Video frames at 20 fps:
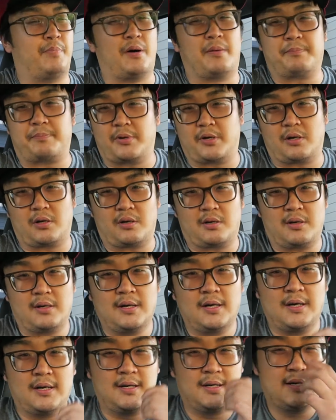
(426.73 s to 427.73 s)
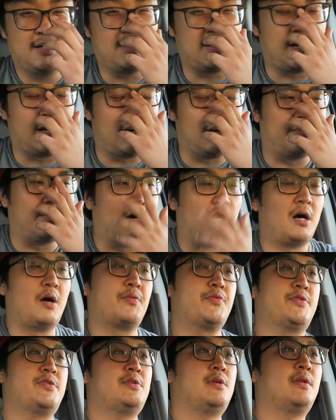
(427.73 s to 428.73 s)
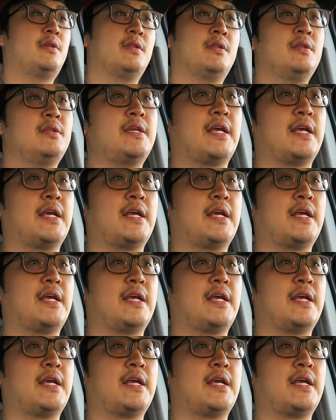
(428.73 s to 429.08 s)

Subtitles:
bumper option.